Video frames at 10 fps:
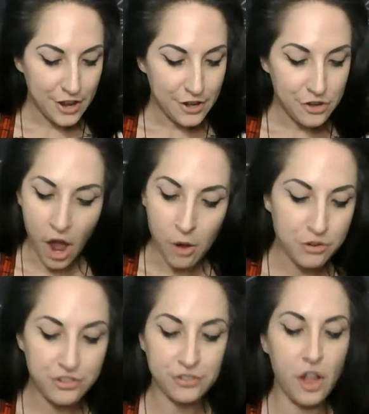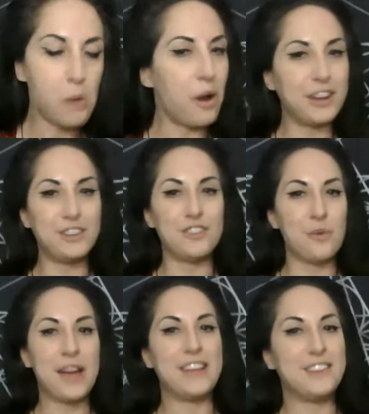Not just not wanting to
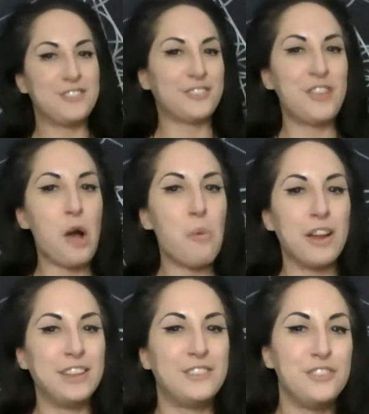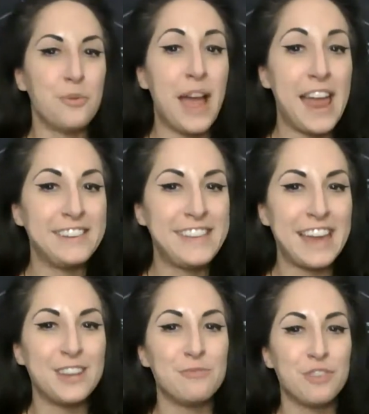do it, just not wanting to do it and
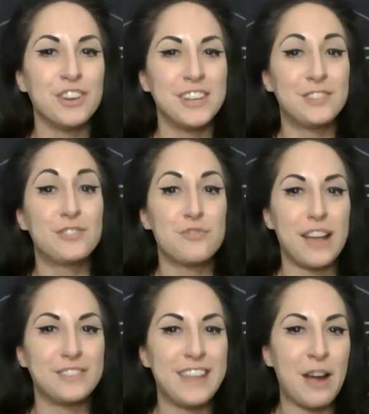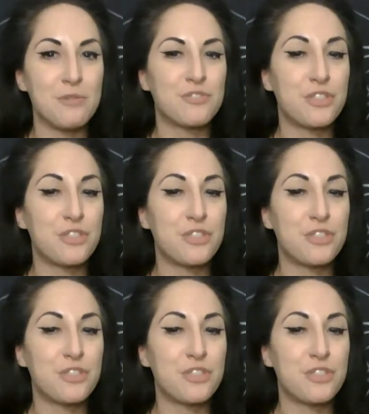getting really stressed out,